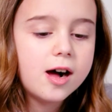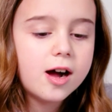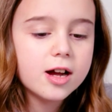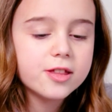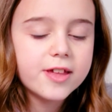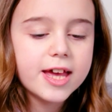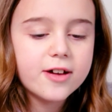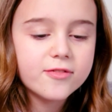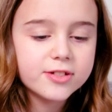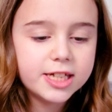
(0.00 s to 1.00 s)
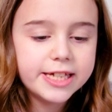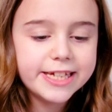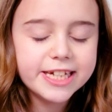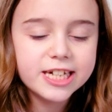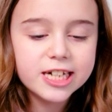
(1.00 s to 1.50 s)
Are they over
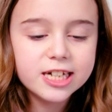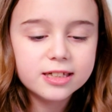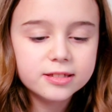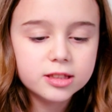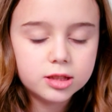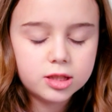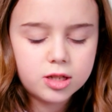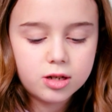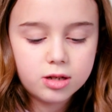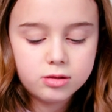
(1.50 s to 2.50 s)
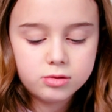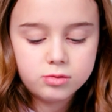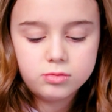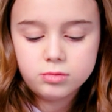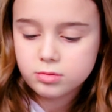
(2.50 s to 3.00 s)
here?
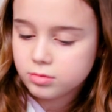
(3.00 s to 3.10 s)
No.